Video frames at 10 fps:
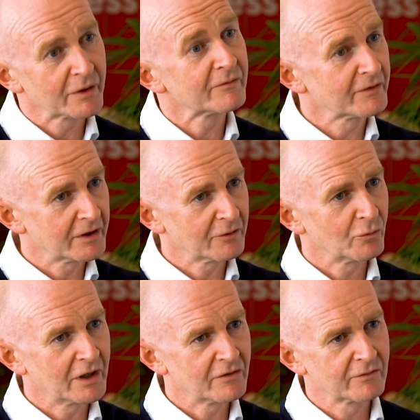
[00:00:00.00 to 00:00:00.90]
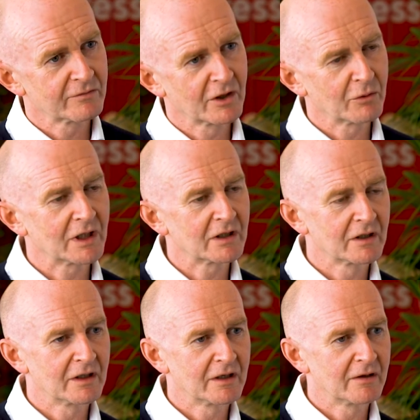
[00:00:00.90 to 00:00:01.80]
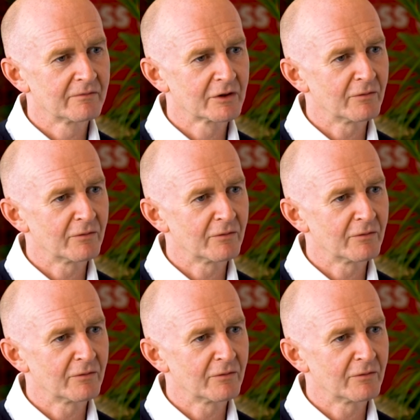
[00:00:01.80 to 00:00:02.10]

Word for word: but finding ways of going, uh,